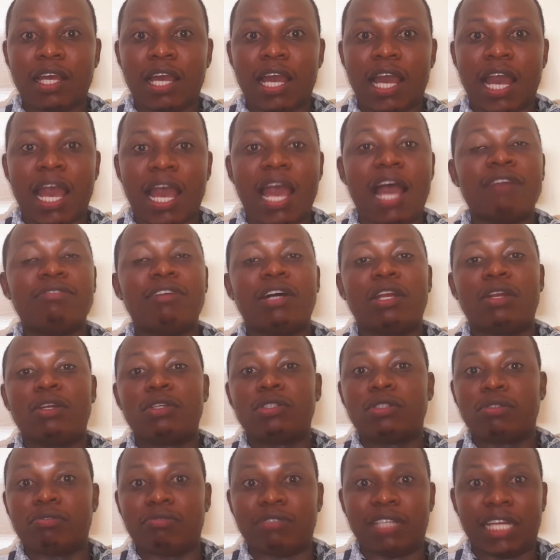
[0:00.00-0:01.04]
I have a
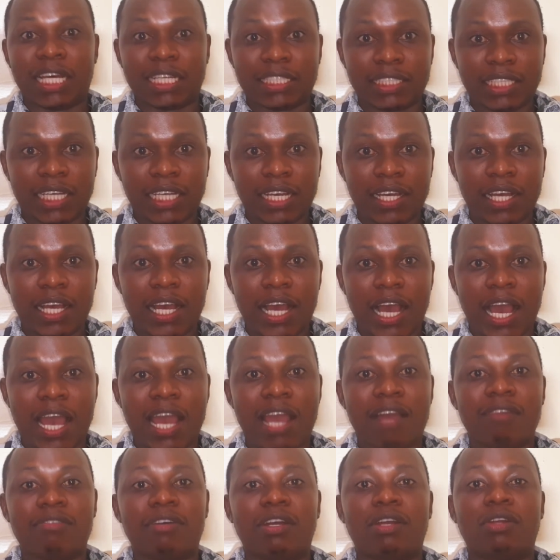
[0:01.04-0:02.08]
lot of data. I
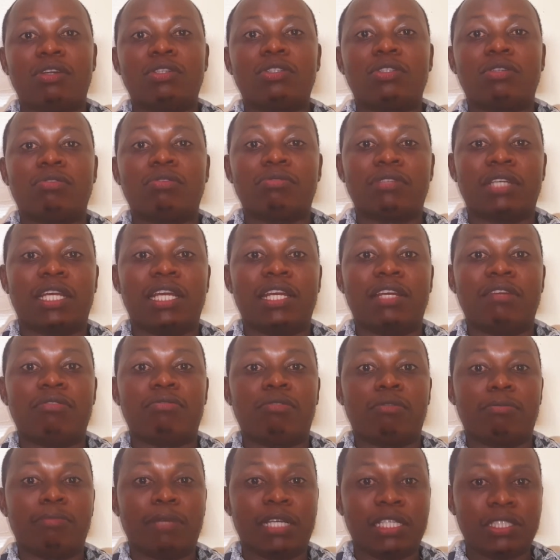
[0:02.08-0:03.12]
have a lot of
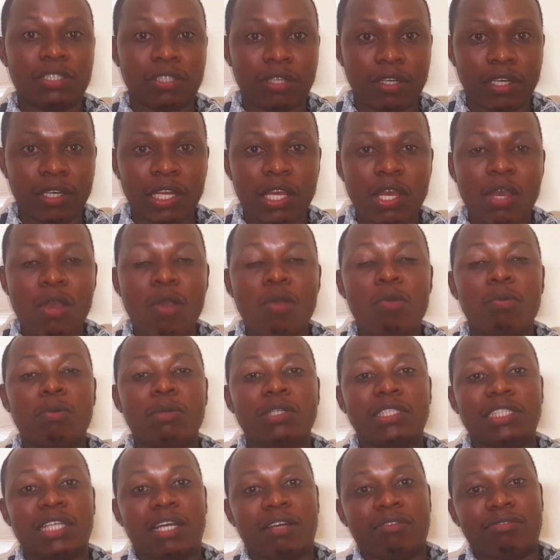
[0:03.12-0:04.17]
information
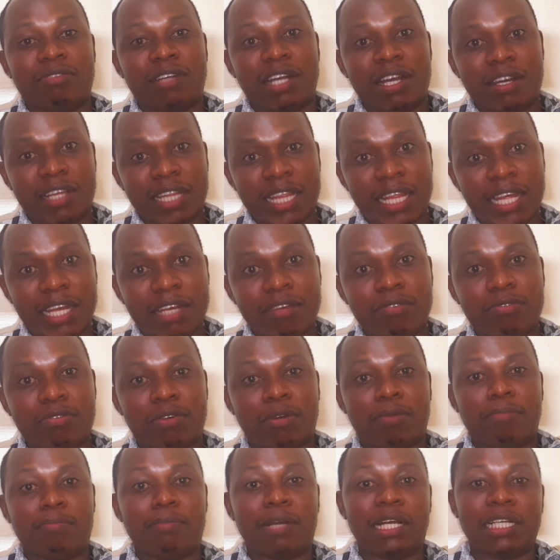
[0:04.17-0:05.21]
which I have gathered
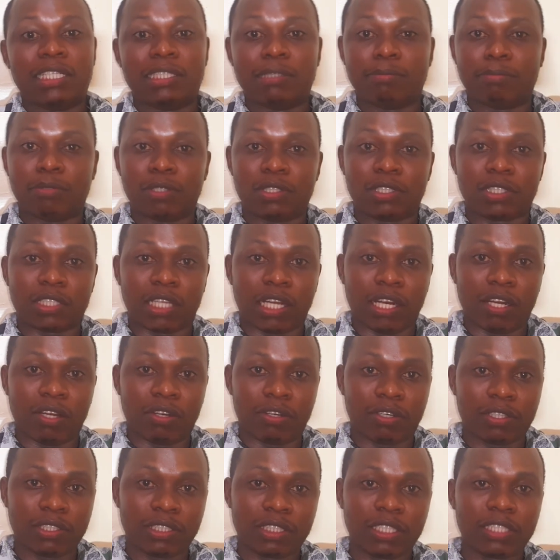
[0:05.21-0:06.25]
from multiple
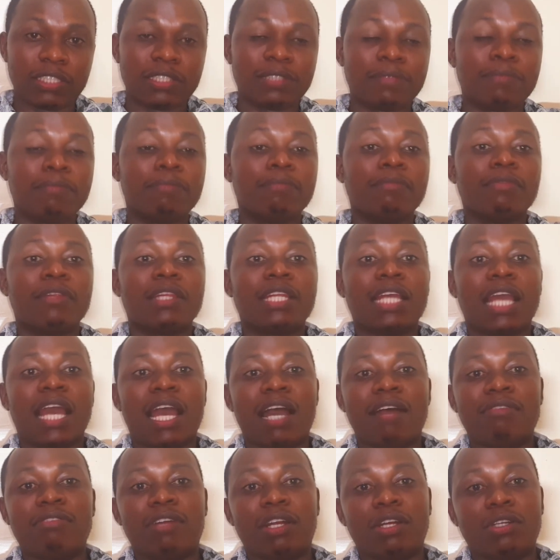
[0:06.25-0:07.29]
sclerosis. I
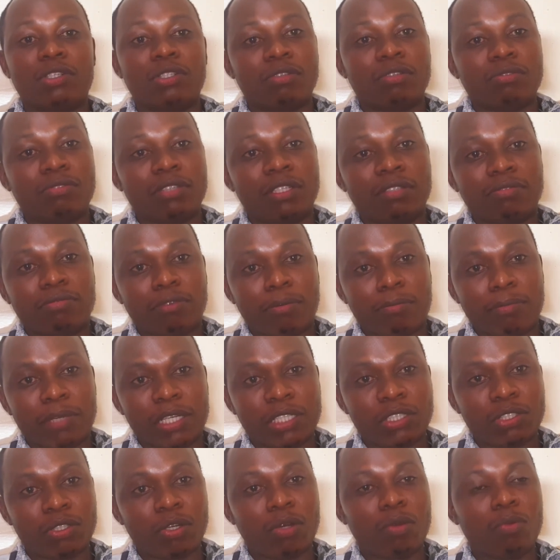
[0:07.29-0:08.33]
have a lot of
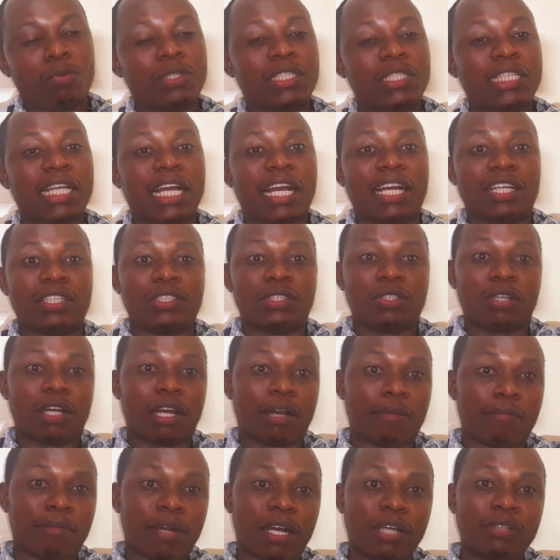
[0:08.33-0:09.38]
information which I can talk
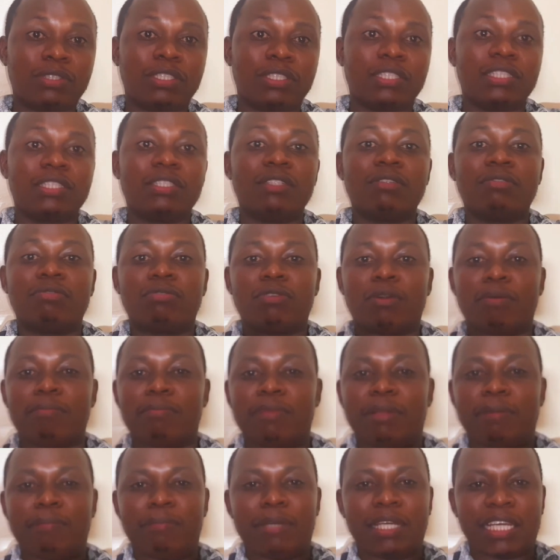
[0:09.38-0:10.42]
about from
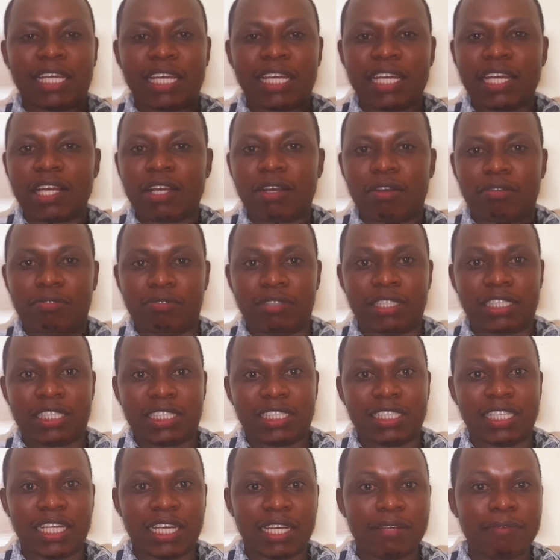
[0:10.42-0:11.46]
the beginning of this
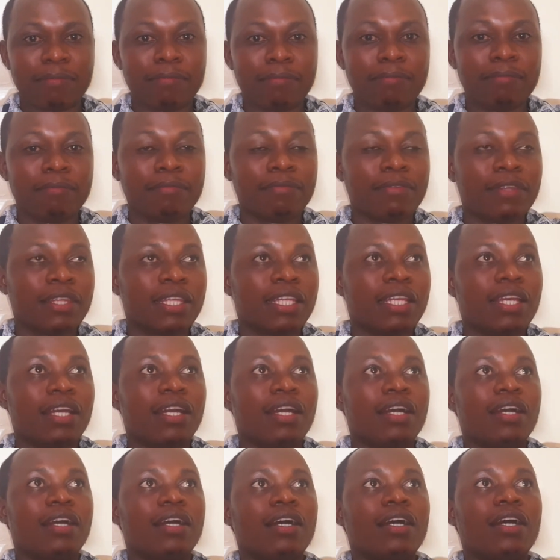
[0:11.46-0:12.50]
journey
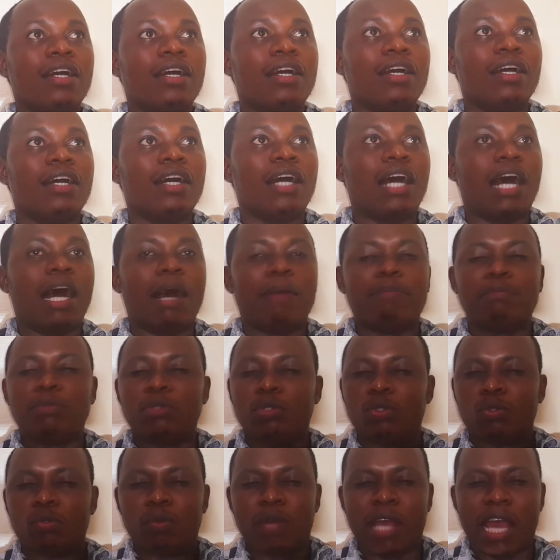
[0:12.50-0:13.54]
up
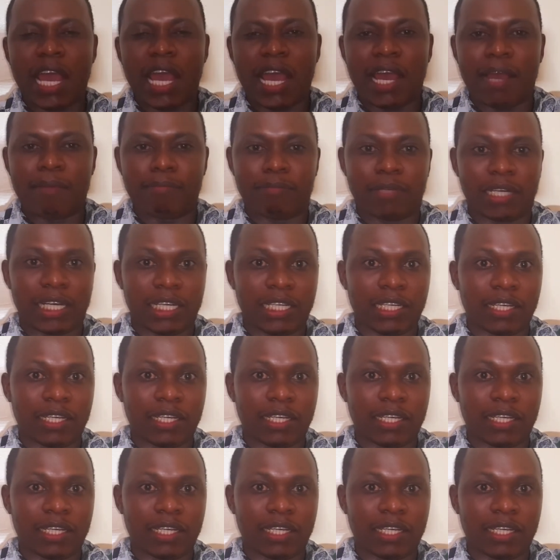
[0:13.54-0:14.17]
to where I am right